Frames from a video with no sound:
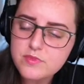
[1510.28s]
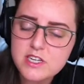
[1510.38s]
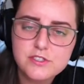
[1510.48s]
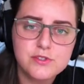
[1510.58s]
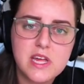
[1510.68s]

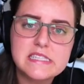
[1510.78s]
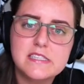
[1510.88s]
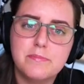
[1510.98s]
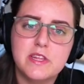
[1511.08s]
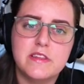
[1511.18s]
And so that's
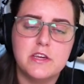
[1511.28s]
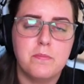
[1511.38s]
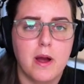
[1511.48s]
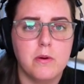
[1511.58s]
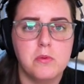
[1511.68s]
something that you
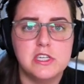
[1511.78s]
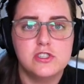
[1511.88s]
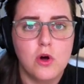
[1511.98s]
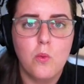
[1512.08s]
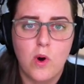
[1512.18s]
probably
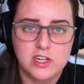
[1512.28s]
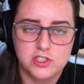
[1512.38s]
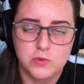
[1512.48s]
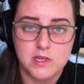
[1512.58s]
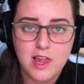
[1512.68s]
don't want
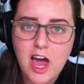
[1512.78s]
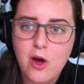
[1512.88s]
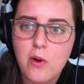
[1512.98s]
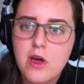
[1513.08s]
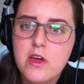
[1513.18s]
to
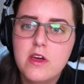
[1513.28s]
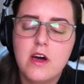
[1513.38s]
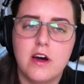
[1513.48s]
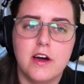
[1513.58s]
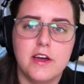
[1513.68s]
allow.
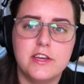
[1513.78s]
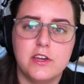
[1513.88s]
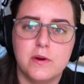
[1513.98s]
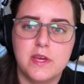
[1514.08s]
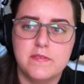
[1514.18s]

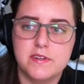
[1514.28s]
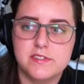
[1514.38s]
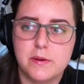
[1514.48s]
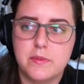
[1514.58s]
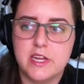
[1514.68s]
Even if
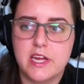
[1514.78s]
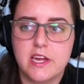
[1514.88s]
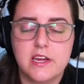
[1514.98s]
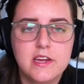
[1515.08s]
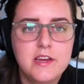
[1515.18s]

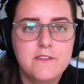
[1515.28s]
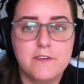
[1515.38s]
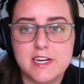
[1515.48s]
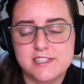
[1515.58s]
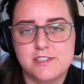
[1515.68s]
somebody
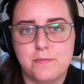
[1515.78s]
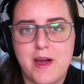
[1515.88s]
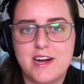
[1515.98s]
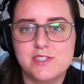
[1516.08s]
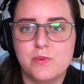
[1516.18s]
forgets their
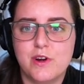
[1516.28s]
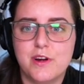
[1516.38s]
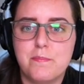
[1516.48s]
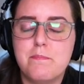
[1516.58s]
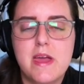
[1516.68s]

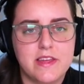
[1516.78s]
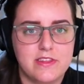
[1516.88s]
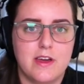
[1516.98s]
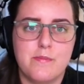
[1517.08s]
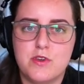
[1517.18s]
password, make
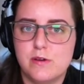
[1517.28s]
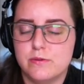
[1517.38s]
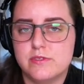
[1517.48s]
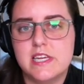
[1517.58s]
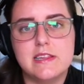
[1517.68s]
them
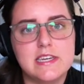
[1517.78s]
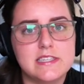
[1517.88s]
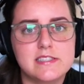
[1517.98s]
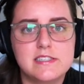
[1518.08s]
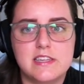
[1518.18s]
use at
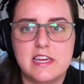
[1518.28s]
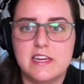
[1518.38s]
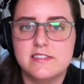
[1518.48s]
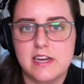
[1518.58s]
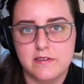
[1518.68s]
least
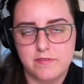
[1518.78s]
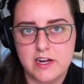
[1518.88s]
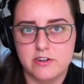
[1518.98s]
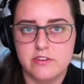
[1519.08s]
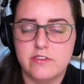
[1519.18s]
the second
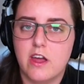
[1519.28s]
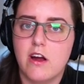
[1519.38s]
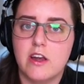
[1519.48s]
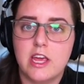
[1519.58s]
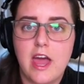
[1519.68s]
factor that they
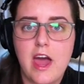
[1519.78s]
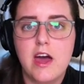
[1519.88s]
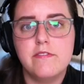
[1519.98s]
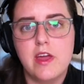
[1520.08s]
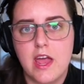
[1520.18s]
already
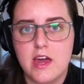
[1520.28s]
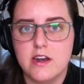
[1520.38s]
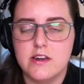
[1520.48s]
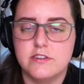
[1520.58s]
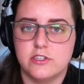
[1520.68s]
have and
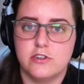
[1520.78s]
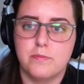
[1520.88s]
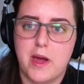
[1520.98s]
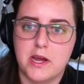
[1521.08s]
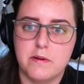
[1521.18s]
an additional
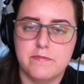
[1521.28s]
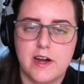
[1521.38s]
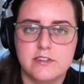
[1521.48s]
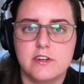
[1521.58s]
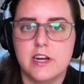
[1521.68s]
backup
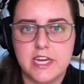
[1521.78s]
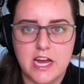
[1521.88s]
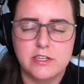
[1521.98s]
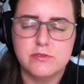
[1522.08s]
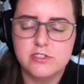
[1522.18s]
factor.
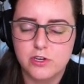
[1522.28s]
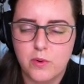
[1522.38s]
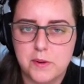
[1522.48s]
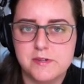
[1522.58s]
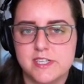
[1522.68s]
Again, you still
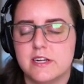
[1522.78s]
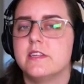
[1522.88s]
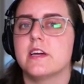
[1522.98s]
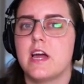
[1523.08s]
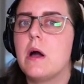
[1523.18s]
want to protect
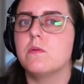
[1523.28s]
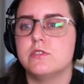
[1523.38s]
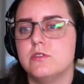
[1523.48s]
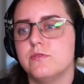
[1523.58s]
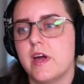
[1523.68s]
the account with
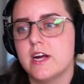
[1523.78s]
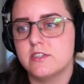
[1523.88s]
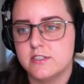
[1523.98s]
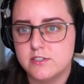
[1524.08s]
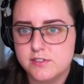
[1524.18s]
2
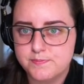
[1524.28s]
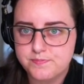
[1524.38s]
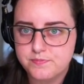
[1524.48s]
factors.